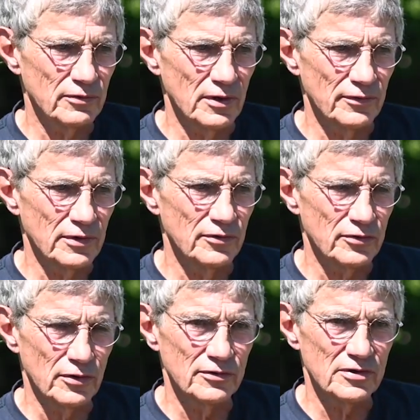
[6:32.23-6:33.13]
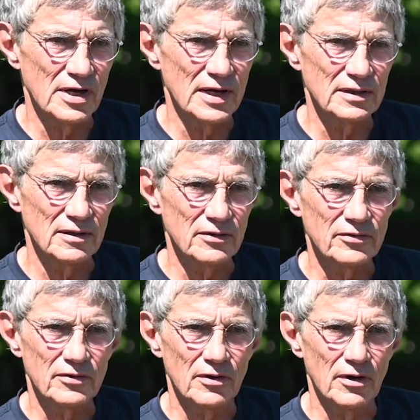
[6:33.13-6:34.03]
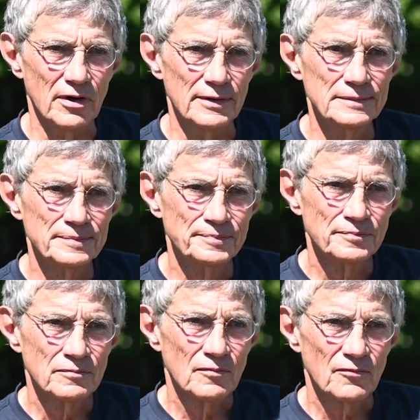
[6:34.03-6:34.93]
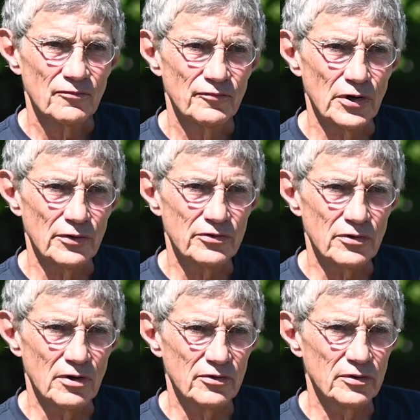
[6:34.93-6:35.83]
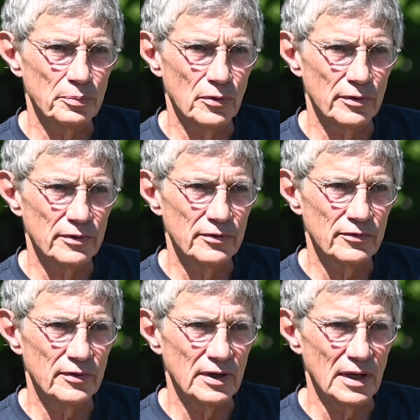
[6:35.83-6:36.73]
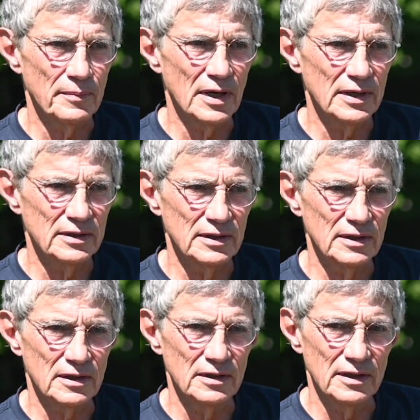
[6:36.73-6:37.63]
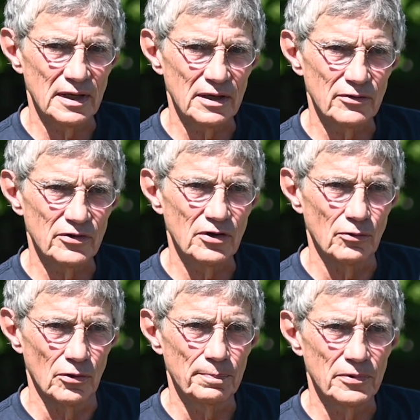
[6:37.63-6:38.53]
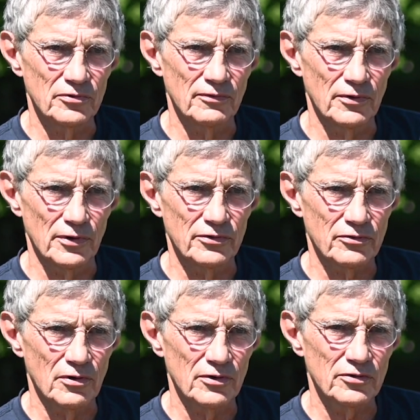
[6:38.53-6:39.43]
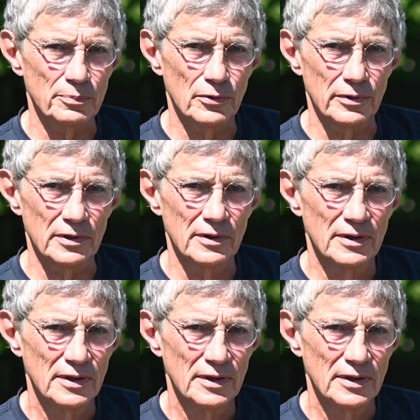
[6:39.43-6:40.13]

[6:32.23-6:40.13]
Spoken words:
of Concerned Scientists are very strong supporters. The MIT Clean Energy Group is a very strong supporter.